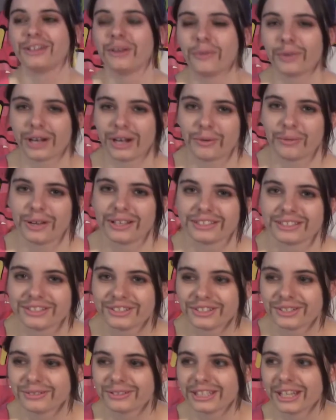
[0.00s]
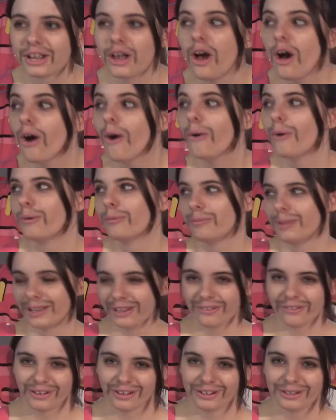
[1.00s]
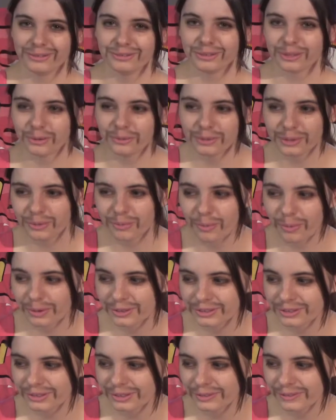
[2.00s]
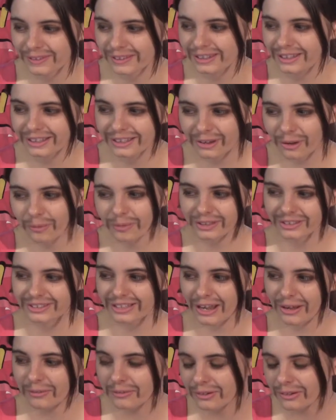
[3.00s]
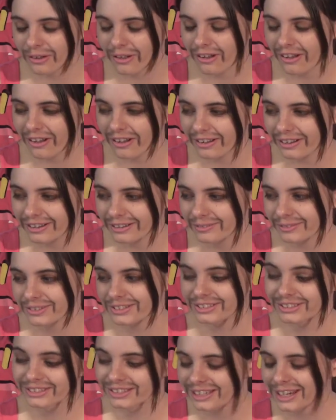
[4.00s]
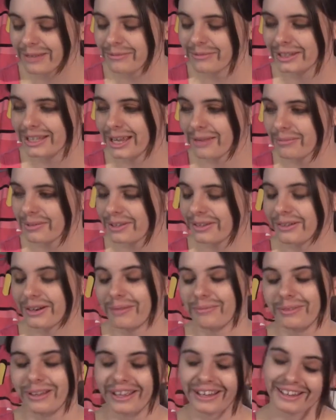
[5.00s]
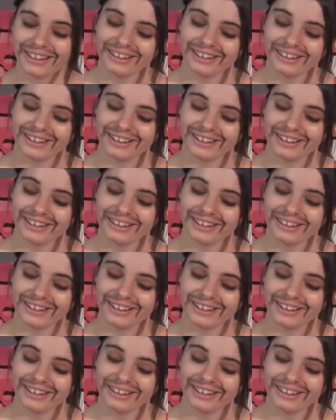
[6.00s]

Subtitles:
know what I was and she was like, oh my god, are you Toki Wartooth and Going Down Clock? Which is the name of the episode. I'm like,